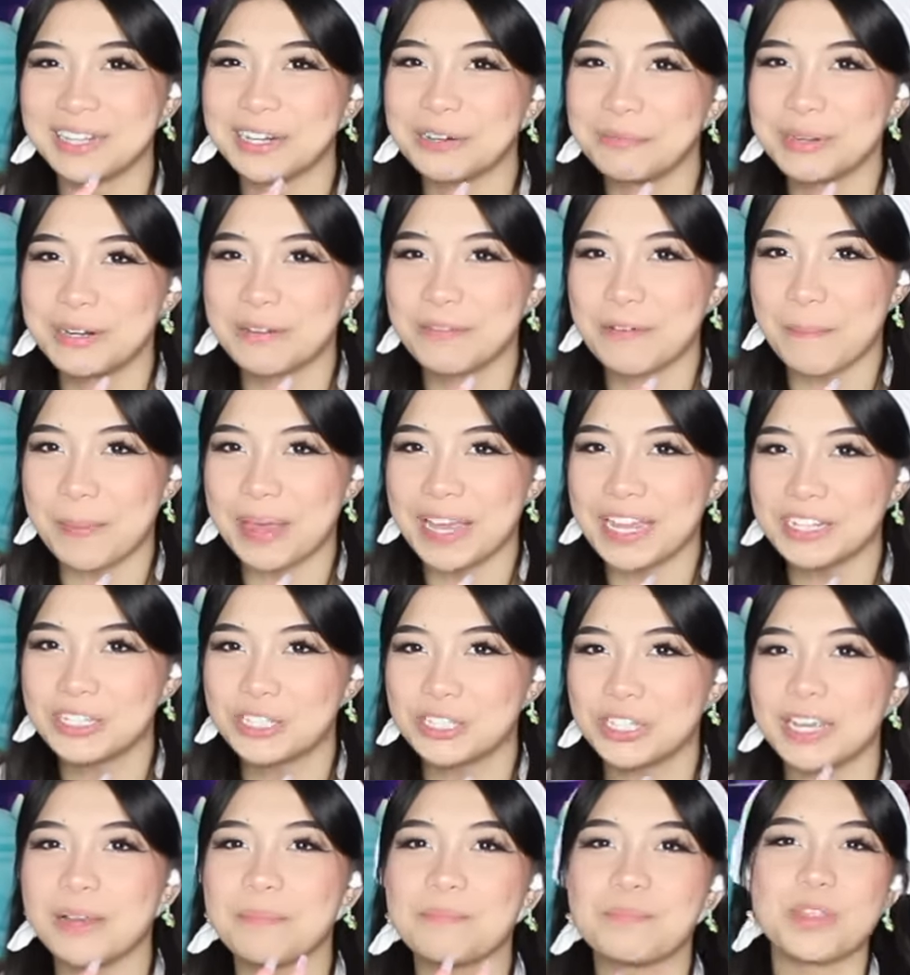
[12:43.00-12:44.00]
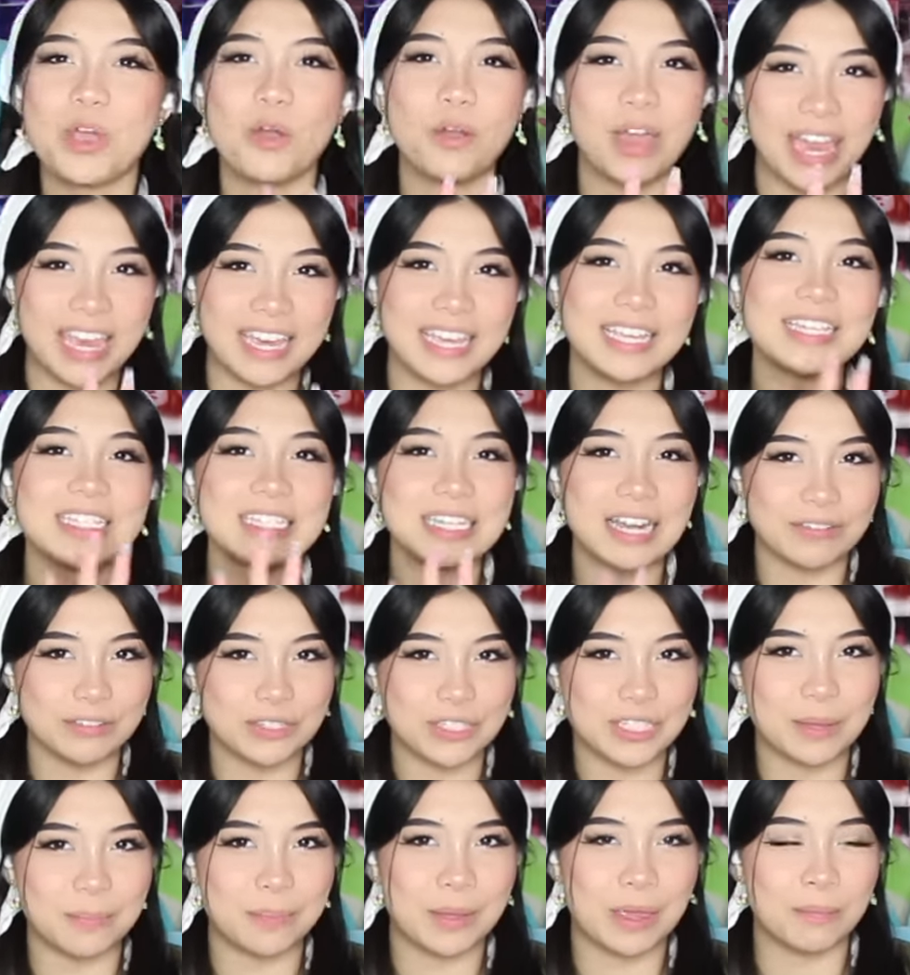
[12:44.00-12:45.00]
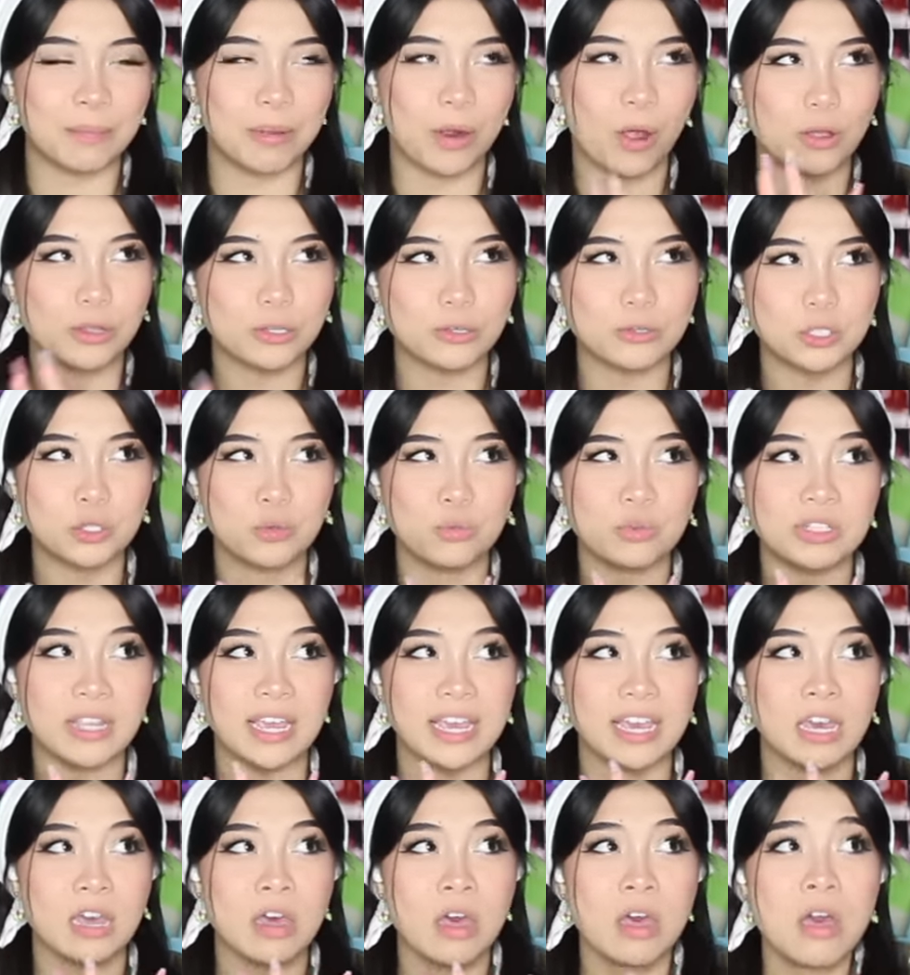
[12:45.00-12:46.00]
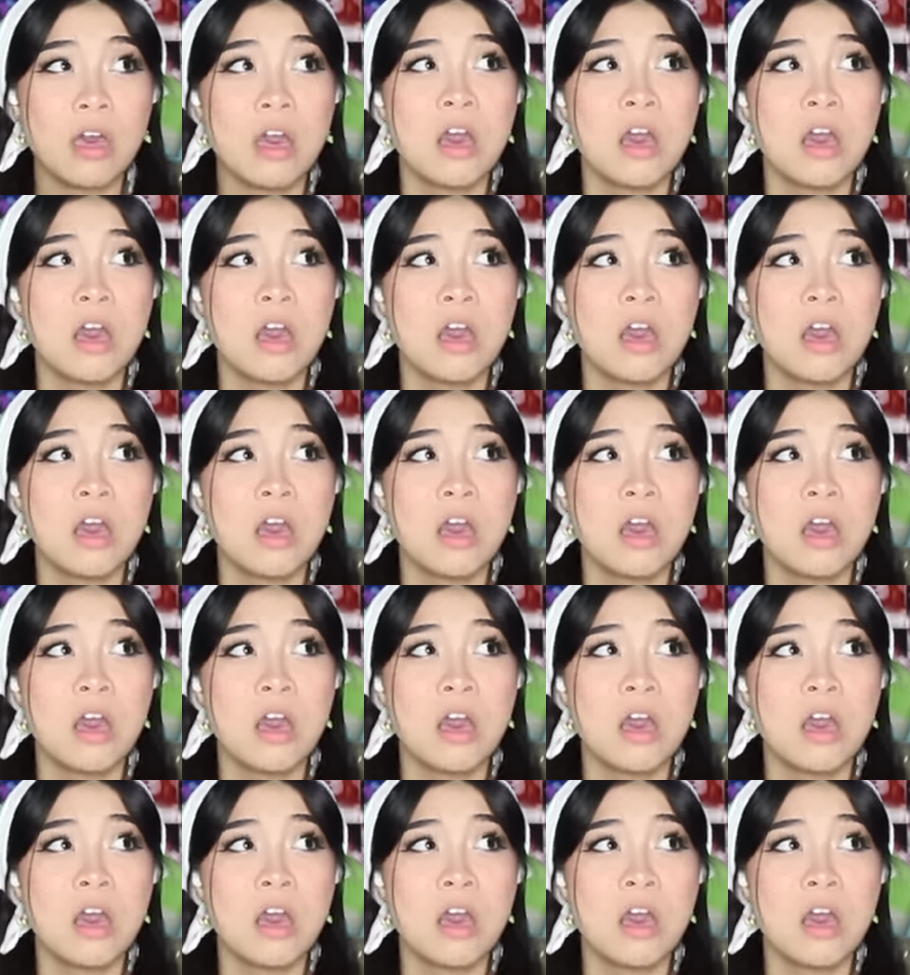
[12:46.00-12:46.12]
little bit of a bitch. Like, okay, he didn't have to step in, but also she was like,